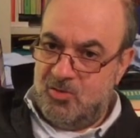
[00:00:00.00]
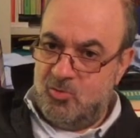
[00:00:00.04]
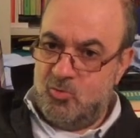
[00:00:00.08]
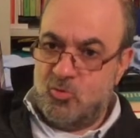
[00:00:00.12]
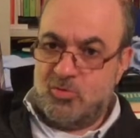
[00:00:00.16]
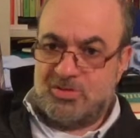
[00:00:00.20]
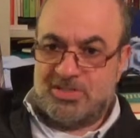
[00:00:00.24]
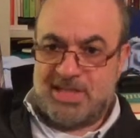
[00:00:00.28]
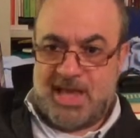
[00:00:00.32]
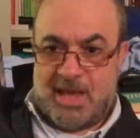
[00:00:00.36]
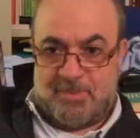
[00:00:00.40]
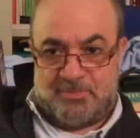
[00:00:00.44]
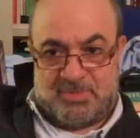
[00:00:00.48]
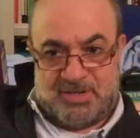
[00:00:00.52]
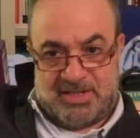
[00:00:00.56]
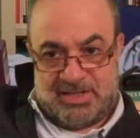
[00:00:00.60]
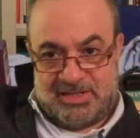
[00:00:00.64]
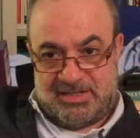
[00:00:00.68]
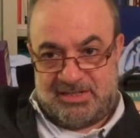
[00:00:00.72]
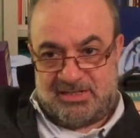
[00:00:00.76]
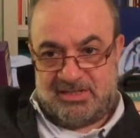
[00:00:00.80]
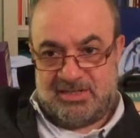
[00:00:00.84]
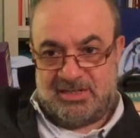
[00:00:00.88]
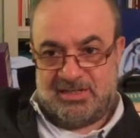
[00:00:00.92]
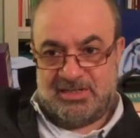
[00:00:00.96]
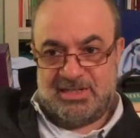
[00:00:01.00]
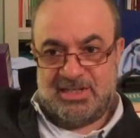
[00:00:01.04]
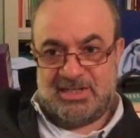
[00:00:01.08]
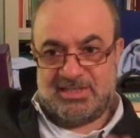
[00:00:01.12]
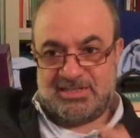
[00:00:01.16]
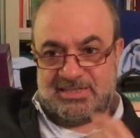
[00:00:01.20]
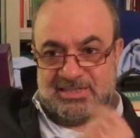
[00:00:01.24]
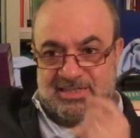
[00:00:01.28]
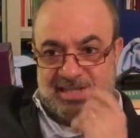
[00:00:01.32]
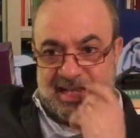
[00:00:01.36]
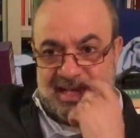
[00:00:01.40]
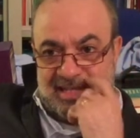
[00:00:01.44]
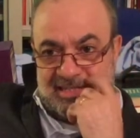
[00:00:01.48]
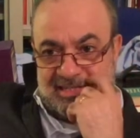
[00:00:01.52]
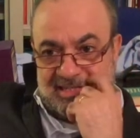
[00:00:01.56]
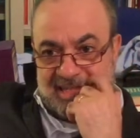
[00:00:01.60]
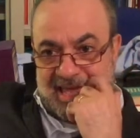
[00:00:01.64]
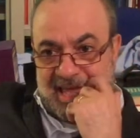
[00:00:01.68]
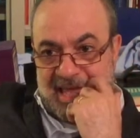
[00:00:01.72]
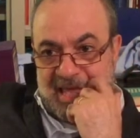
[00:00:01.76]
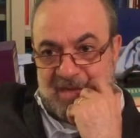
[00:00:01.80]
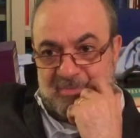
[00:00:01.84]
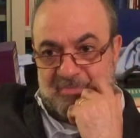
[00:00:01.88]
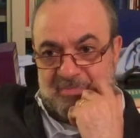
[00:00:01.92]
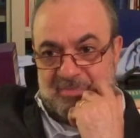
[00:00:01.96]
What happened in this
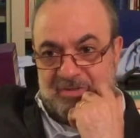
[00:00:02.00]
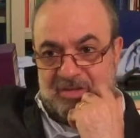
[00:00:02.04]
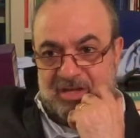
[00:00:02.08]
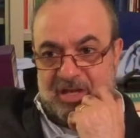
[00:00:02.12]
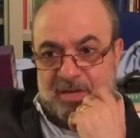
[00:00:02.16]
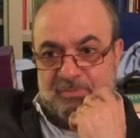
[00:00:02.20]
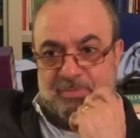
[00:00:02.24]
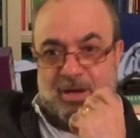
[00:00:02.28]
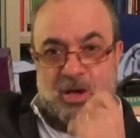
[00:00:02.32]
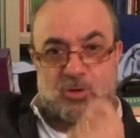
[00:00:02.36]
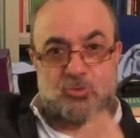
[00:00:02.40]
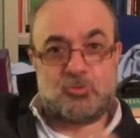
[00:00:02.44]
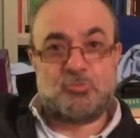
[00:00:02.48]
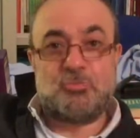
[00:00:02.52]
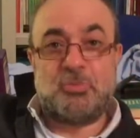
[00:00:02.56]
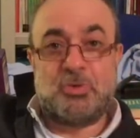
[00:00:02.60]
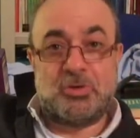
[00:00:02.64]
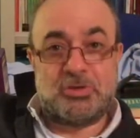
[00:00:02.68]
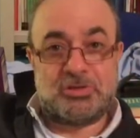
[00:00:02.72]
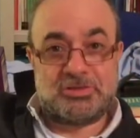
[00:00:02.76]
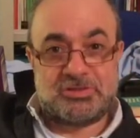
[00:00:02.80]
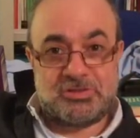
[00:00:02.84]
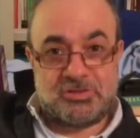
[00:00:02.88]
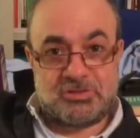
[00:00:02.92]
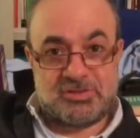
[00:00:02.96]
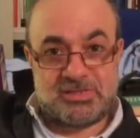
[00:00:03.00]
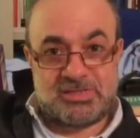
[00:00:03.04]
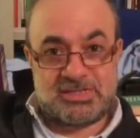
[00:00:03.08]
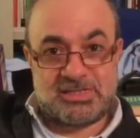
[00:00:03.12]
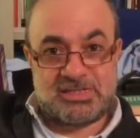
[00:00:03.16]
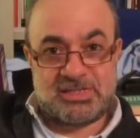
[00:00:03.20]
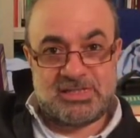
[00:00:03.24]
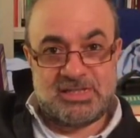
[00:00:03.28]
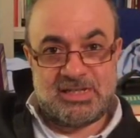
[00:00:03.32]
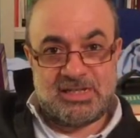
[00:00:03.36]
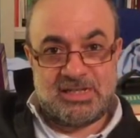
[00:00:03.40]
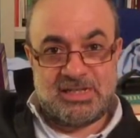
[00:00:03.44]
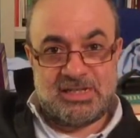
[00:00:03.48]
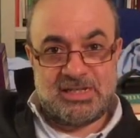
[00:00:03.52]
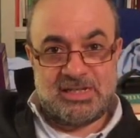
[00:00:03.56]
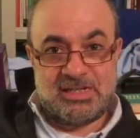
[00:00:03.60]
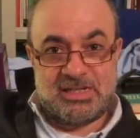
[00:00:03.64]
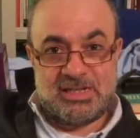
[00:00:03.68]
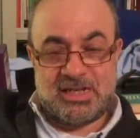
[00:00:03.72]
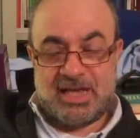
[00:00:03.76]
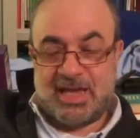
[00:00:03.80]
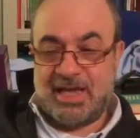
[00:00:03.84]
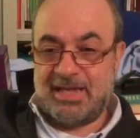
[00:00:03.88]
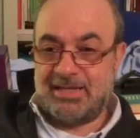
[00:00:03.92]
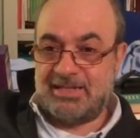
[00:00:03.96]
landscape about persons
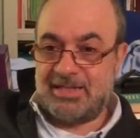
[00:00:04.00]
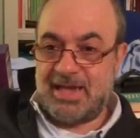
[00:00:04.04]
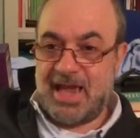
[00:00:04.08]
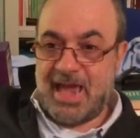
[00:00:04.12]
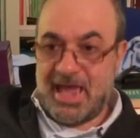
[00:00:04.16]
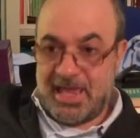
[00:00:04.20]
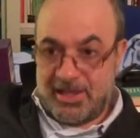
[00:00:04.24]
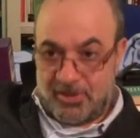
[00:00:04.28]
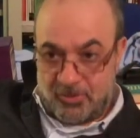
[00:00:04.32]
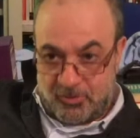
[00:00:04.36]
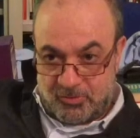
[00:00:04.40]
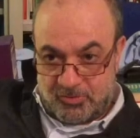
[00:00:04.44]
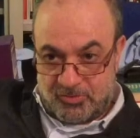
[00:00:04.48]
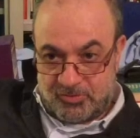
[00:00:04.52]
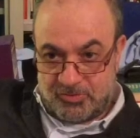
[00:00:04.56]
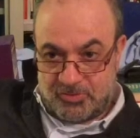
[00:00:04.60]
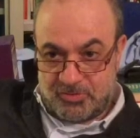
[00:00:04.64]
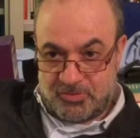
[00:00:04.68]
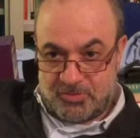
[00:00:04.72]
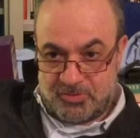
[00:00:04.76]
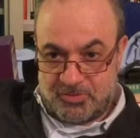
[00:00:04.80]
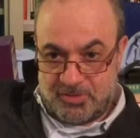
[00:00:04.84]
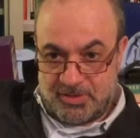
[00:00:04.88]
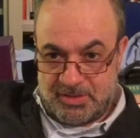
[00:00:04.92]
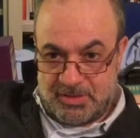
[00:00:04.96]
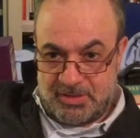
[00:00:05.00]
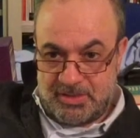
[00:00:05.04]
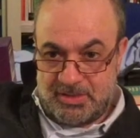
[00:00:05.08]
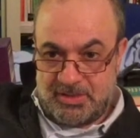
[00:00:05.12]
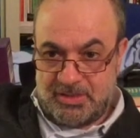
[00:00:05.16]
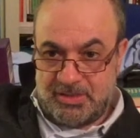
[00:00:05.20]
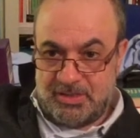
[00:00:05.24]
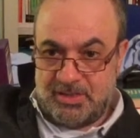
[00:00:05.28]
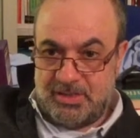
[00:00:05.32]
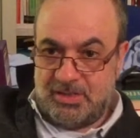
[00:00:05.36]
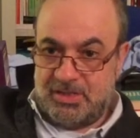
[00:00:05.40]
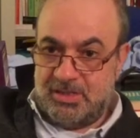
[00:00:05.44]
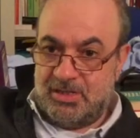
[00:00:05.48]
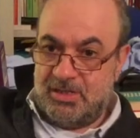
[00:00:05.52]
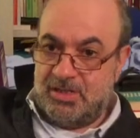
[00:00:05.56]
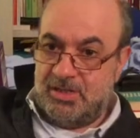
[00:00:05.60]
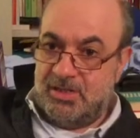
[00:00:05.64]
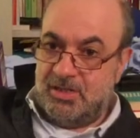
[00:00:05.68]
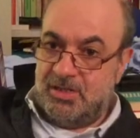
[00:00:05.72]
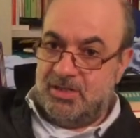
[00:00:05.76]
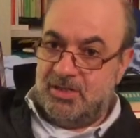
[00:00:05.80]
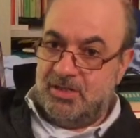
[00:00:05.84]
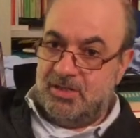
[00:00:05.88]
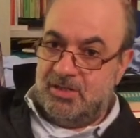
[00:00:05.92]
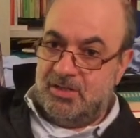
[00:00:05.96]
and Eros?
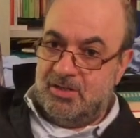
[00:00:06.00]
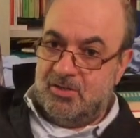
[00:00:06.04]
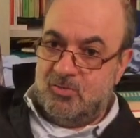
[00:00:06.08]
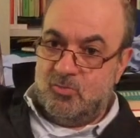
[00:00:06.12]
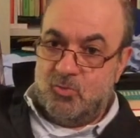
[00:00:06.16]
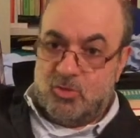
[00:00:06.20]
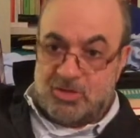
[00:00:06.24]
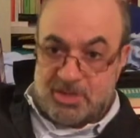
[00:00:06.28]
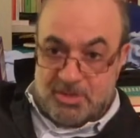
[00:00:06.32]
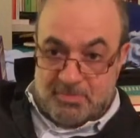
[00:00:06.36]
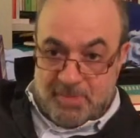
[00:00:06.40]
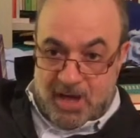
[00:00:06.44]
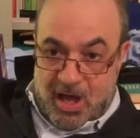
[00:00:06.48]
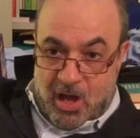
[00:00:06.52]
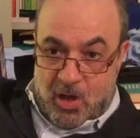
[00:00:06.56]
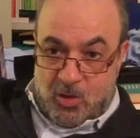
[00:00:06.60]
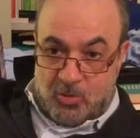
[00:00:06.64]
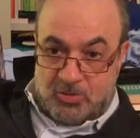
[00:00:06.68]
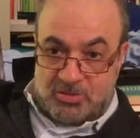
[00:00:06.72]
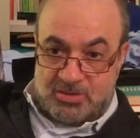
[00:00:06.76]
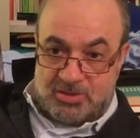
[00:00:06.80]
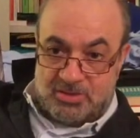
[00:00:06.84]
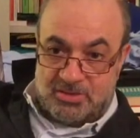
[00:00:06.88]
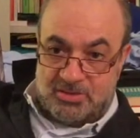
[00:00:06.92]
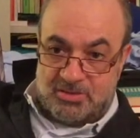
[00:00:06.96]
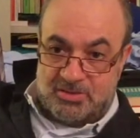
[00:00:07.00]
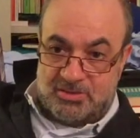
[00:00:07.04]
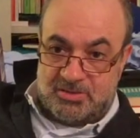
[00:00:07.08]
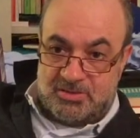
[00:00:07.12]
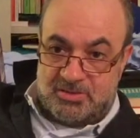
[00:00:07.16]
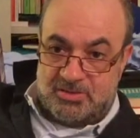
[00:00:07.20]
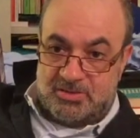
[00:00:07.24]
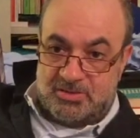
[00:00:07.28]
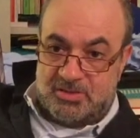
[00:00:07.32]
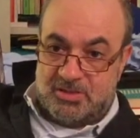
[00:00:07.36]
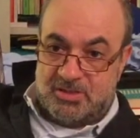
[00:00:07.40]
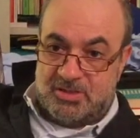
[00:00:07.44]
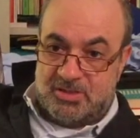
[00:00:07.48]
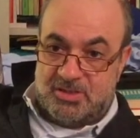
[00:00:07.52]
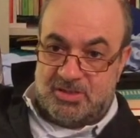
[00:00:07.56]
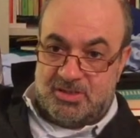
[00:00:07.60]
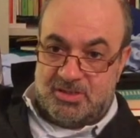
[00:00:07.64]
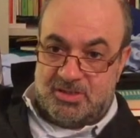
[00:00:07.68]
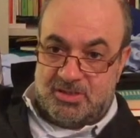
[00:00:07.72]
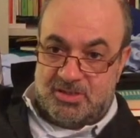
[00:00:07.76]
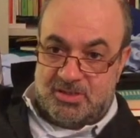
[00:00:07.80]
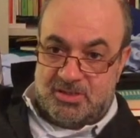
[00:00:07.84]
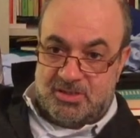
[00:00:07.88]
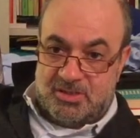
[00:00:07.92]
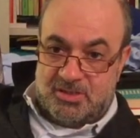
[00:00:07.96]
What about
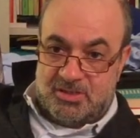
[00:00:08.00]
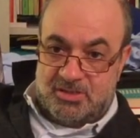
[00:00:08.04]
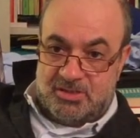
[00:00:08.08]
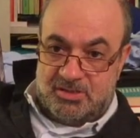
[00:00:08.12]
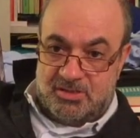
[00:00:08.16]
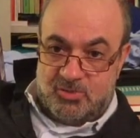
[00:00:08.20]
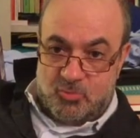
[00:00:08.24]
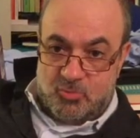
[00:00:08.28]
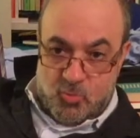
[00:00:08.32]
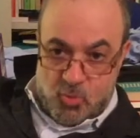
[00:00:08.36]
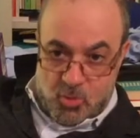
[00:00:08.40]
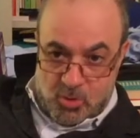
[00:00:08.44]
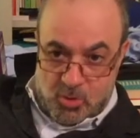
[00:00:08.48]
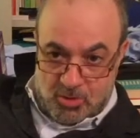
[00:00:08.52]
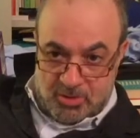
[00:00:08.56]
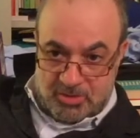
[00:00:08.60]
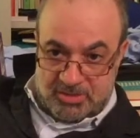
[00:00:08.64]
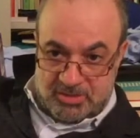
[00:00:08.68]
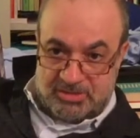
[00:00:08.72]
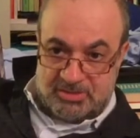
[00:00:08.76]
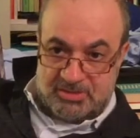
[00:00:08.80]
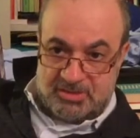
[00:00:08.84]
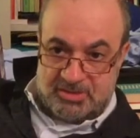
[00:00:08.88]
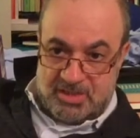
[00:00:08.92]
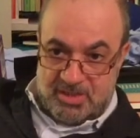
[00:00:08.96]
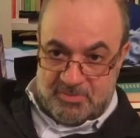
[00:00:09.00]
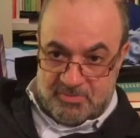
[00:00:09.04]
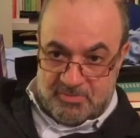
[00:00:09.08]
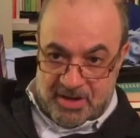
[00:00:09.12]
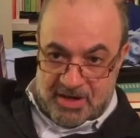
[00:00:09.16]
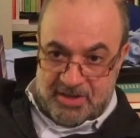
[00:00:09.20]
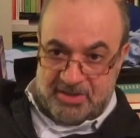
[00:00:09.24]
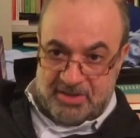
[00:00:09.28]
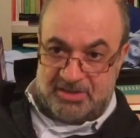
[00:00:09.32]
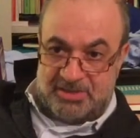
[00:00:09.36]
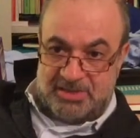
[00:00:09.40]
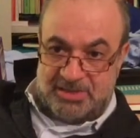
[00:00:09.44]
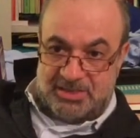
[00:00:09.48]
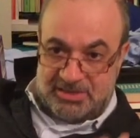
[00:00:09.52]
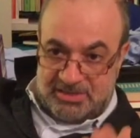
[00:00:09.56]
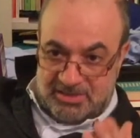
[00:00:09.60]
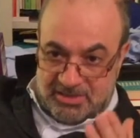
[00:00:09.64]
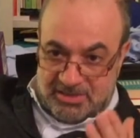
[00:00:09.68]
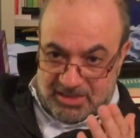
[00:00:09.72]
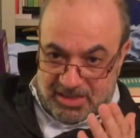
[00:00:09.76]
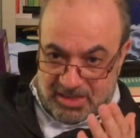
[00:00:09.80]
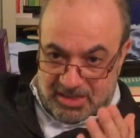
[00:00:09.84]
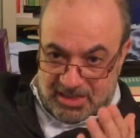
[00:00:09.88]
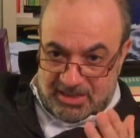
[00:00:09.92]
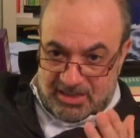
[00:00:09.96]
the word
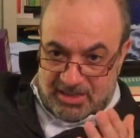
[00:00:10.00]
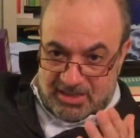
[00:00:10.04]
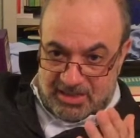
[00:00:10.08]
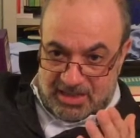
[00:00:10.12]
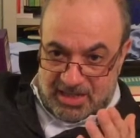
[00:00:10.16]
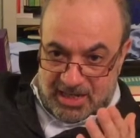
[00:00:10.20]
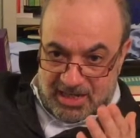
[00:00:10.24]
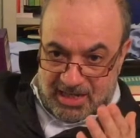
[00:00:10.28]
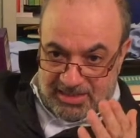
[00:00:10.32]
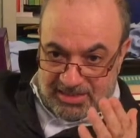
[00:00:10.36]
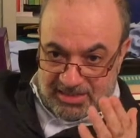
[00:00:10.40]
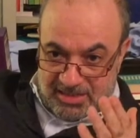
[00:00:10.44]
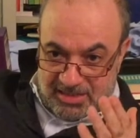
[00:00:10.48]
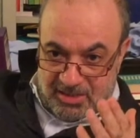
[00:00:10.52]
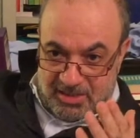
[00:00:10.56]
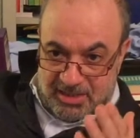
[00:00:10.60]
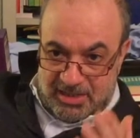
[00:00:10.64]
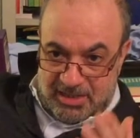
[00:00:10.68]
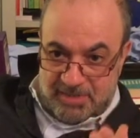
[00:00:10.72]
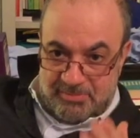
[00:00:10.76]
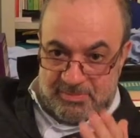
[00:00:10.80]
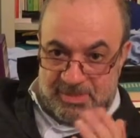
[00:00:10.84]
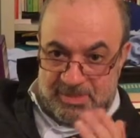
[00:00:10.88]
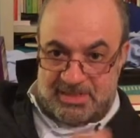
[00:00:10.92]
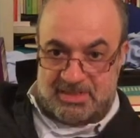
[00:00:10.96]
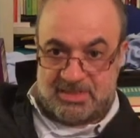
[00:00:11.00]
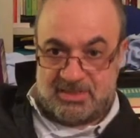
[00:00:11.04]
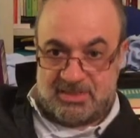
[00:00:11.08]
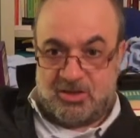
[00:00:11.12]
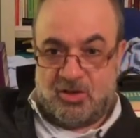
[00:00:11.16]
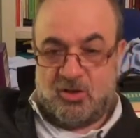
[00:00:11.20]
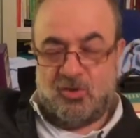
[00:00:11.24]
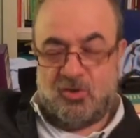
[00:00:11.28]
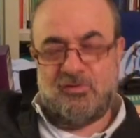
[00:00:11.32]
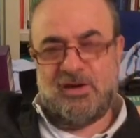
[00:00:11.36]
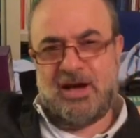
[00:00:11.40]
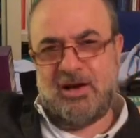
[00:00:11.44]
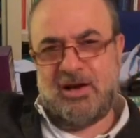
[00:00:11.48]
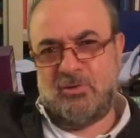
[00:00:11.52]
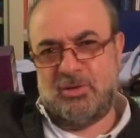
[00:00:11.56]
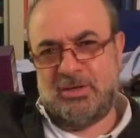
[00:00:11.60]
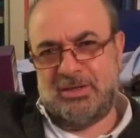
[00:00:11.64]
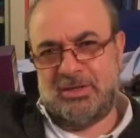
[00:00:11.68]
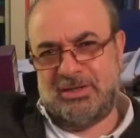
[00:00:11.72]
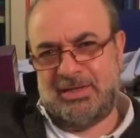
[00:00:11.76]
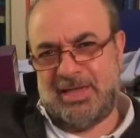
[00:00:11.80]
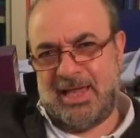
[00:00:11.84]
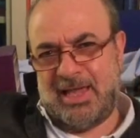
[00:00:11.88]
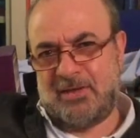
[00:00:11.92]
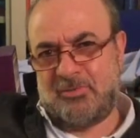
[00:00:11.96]
emerging as the limit of our
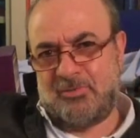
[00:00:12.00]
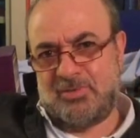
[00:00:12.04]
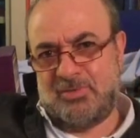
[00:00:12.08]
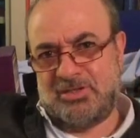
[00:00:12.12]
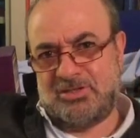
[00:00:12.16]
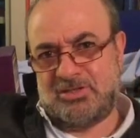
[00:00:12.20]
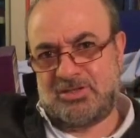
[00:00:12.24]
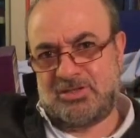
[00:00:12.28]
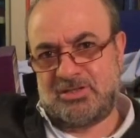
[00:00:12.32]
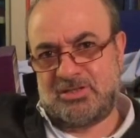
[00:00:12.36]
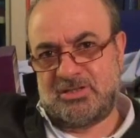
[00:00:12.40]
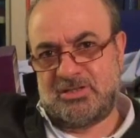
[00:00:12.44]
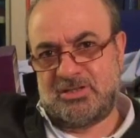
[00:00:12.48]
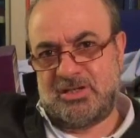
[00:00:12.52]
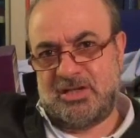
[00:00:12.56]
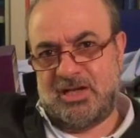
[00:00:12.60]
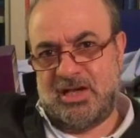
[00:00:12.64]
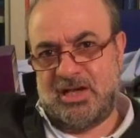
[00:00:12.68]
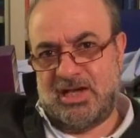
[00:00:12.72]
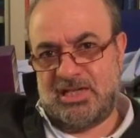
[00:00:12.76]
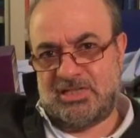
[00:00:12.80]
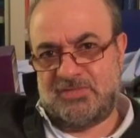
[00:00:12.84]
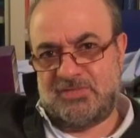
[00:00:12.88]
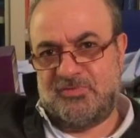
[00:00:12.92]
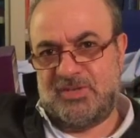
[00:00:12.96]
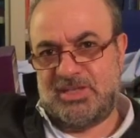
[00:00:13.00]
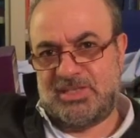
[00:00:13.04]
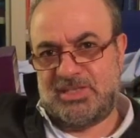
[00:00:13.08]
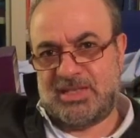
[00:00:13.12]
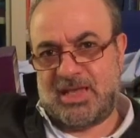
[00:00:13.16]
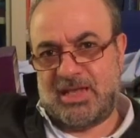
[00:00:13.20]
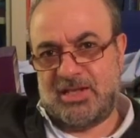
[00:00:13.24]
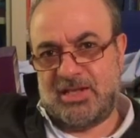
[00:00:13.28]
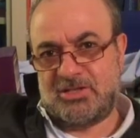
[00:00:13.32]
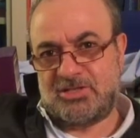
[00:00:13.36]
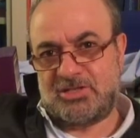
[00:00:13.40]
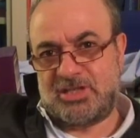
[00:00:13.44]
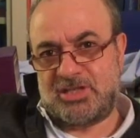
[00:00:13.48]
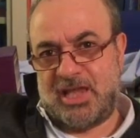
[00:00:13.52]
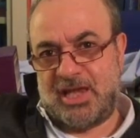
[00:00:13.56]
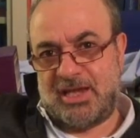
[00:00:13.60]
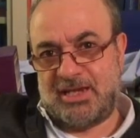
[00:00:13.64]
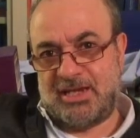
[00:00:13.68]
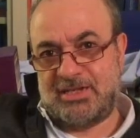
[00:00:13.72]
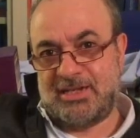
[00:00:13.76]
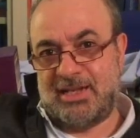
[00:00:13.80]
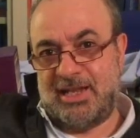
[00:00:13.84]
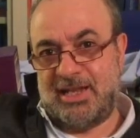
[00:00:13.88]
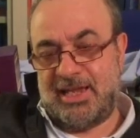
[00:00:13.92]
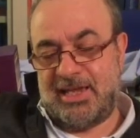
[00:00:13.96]
language, as
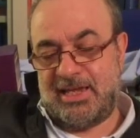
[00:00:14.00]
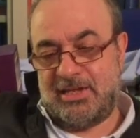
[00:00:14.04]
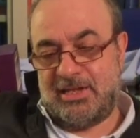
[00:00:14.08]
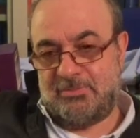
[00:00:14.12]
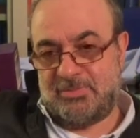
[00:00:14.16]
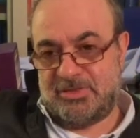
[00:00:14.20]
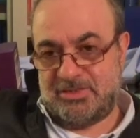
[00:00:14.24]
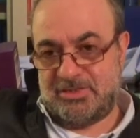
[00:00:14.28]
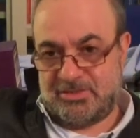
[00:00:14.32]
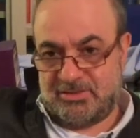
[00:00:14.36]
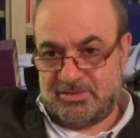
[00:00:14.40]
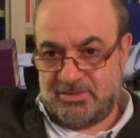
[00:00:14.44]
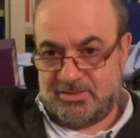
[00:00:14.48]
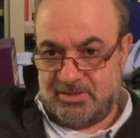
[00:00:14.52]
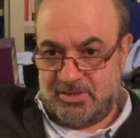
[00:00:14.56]
Wittgenstein claimed?